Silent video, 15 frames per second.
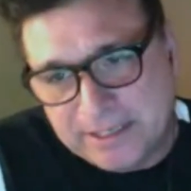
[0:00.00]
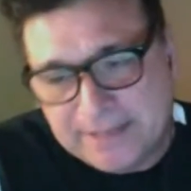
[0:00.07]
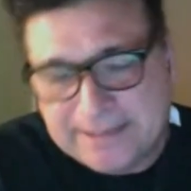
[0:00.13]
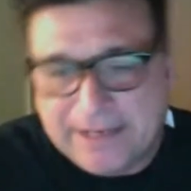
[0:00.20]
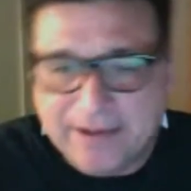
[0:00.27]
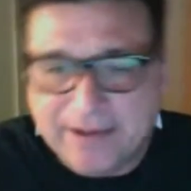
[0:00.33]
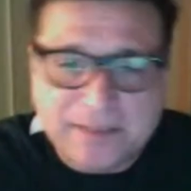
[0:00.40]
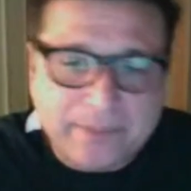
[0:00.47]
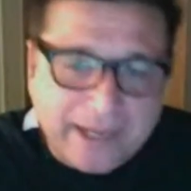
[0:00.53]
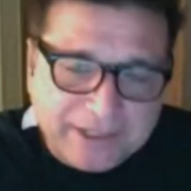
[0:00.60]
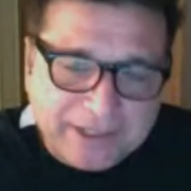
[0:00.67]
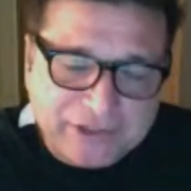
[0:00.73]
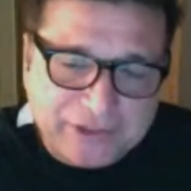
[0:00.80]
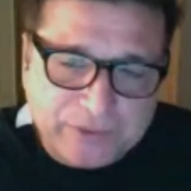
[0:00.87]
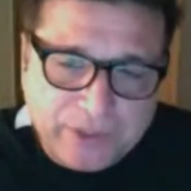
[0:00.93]
Now, I got to
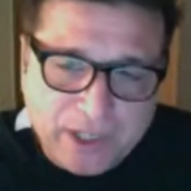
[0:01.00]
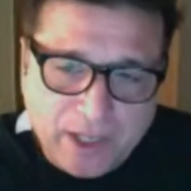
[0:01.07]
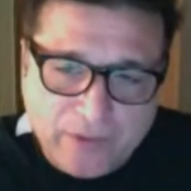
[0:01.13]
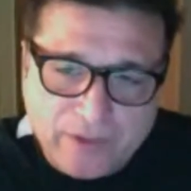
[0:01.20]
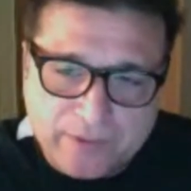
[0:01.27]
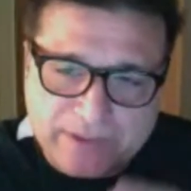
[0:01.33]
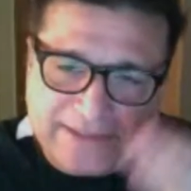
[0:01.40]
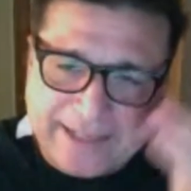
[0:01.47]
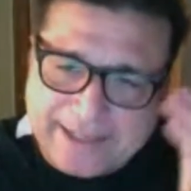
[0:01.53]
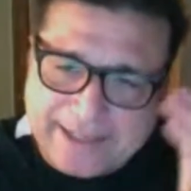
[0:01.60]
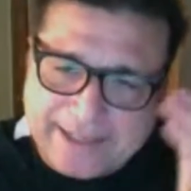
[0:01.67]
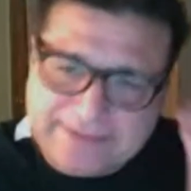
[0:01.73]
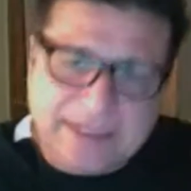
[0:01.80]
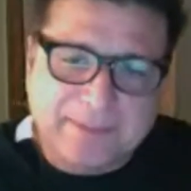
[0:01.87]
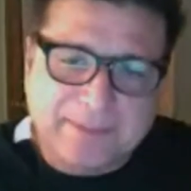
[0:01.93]
mind you, there was 3
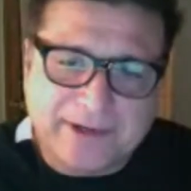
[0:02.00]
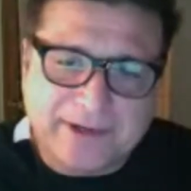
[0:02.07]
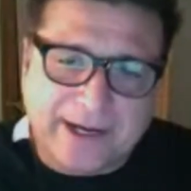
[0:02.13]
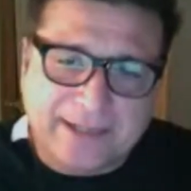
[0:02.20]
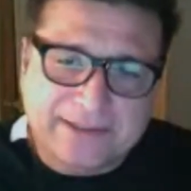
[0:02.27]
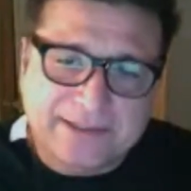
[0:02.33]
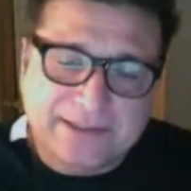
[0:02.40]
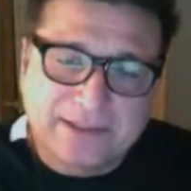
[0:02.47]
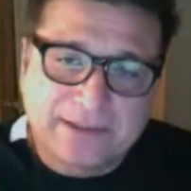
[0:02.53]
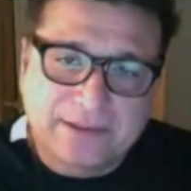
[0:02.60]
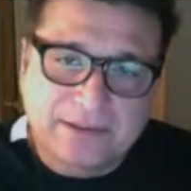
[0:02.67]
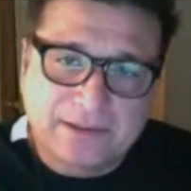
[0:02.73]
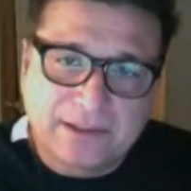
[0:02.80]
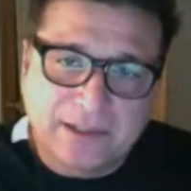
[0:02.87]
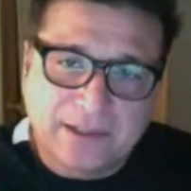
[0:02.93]
Democrats
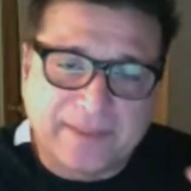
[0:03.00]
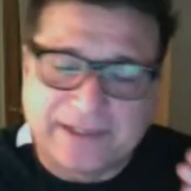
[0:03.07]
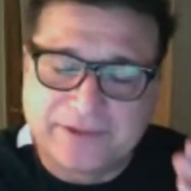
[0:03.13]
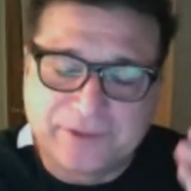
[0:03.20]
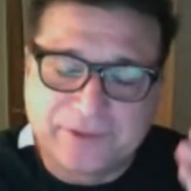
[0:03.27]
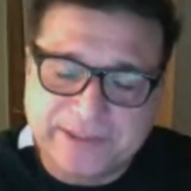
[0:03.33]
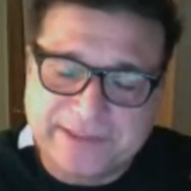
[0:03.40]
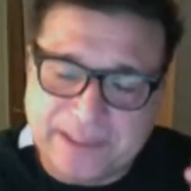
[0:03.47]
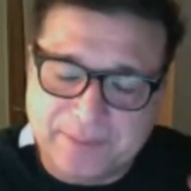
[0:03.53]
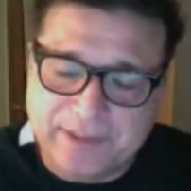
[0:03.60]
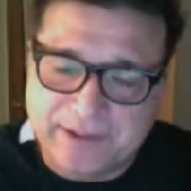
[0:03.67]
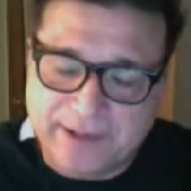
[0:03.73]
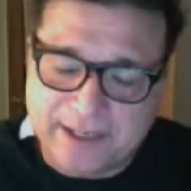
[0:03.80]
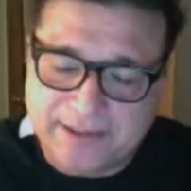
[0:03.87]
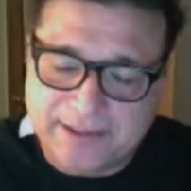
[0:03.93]

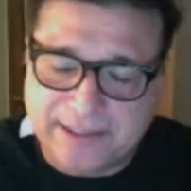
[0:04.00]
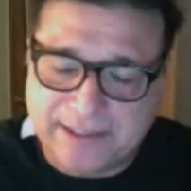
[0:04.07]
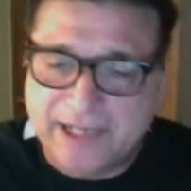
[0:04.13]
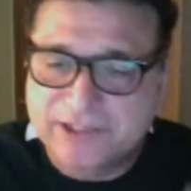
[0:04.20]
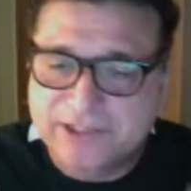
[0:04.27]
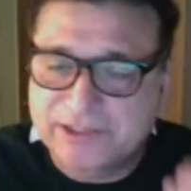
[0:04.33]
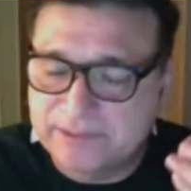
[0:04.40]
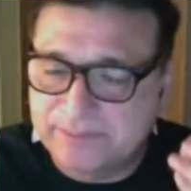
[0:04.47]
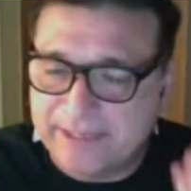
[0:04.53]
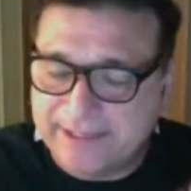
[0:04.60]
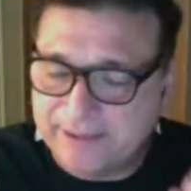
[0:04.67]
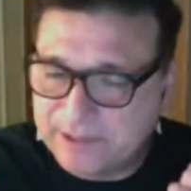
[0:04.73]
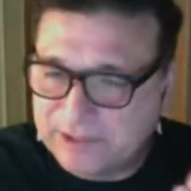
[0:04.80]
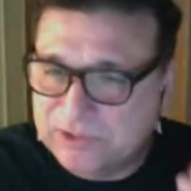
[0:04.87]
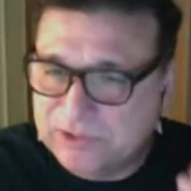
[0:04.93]
that actually
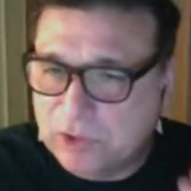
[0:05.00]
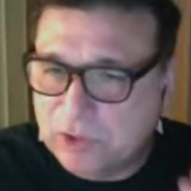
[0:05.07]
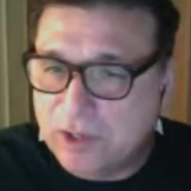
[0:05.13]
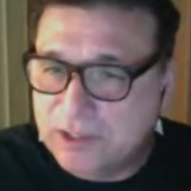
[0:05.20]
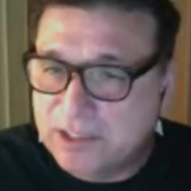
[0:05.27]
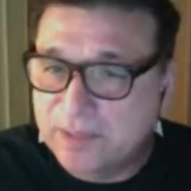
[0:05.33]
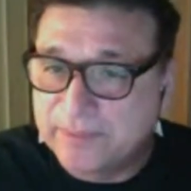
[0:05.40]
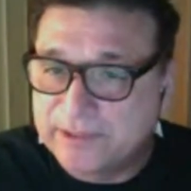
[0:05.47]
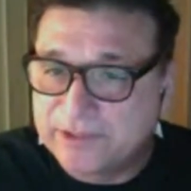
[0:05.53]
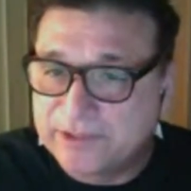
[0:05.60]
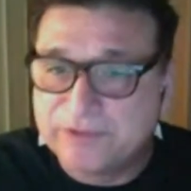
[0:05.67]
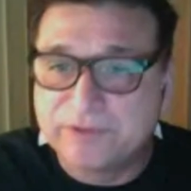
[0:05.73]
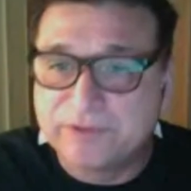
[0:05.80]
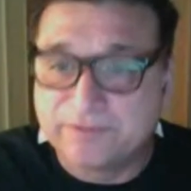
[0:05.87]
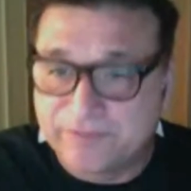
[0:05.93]
made this law come
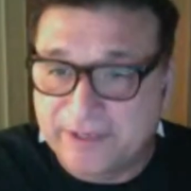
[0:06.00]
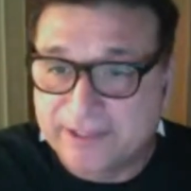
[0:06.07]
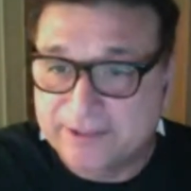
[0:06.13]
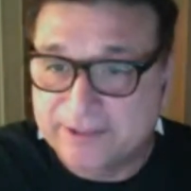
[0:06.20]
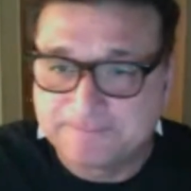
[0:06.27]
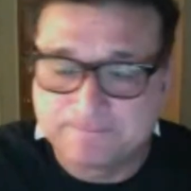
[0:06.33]
into effect.